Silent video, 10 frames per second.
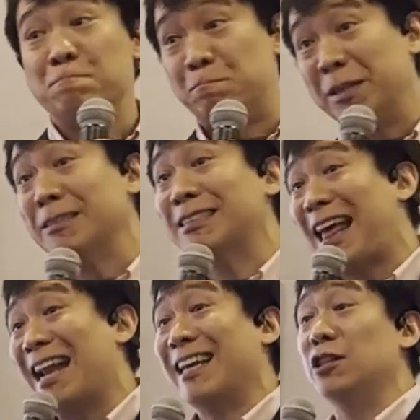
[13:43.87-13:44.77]
built
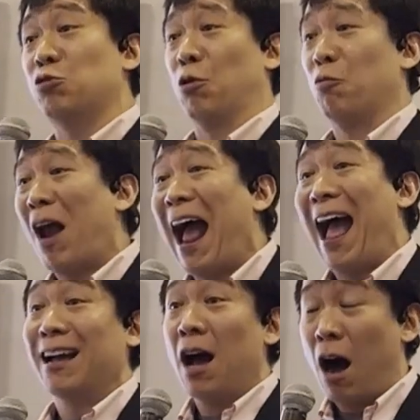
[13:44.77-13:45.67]
that into a
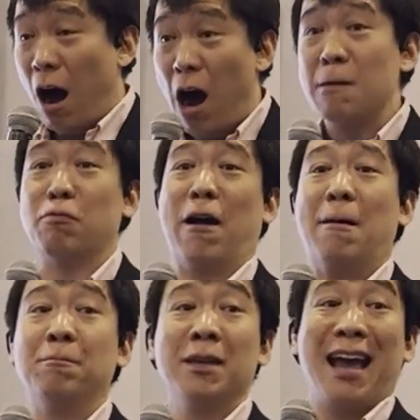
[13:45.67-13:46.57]
RAG
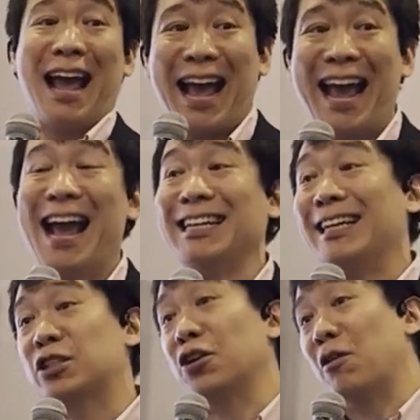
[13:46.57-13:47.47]
on-prem, and
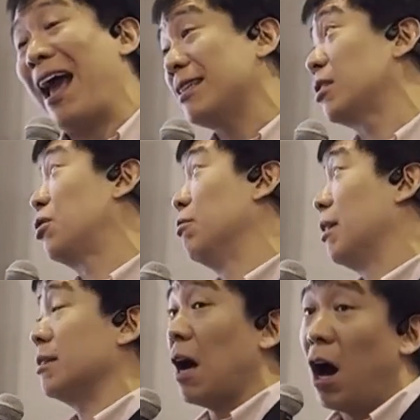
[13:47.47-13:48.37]
it's going to execute
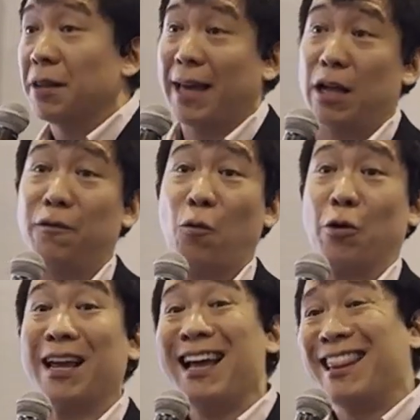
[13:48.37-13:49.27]
this on
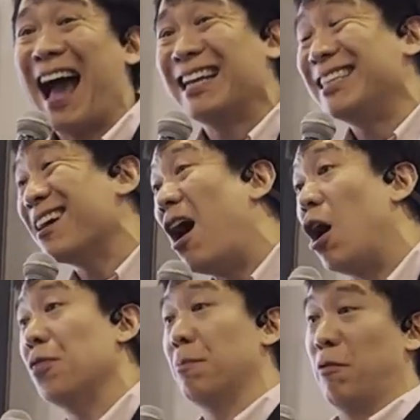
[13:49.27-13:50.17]
L40 that is
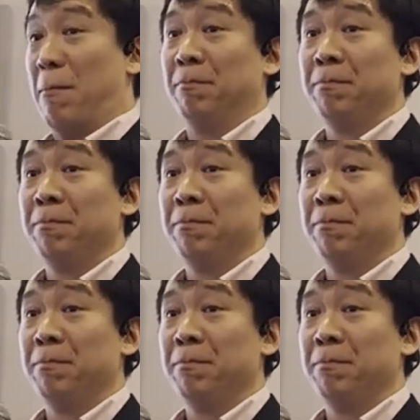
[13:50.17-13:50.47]
on the prem.